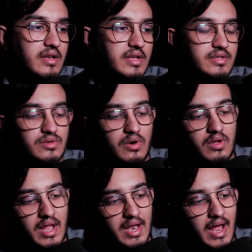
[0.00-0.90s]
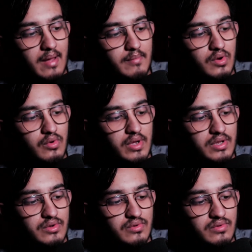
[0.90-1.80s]
install, and I'm
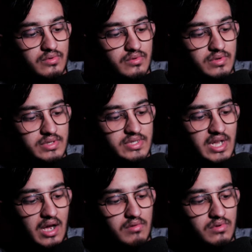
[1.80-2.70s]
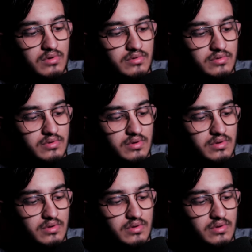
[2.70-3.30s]
going to download,